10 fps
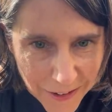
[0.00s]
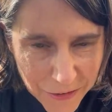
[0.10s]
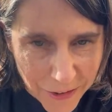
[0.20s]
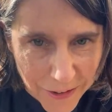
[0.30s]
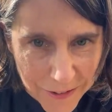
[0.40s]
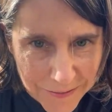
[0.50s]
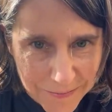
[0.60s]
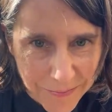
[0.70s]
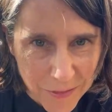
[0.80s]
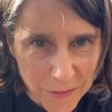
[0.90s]
I thought
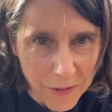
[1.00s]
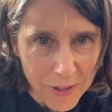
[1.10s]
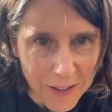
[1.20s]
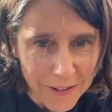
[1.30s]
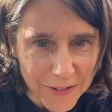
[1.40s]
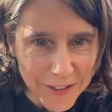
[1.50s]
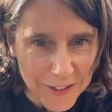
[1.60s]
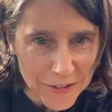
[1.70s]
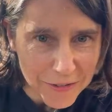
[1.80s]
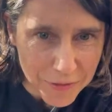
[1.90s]
we
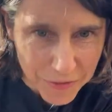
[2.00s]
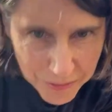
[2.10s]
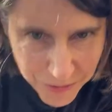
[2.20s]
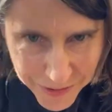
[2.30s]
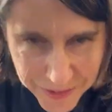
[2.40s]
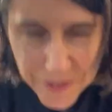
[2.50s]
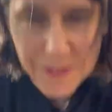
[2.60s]
lost connection for some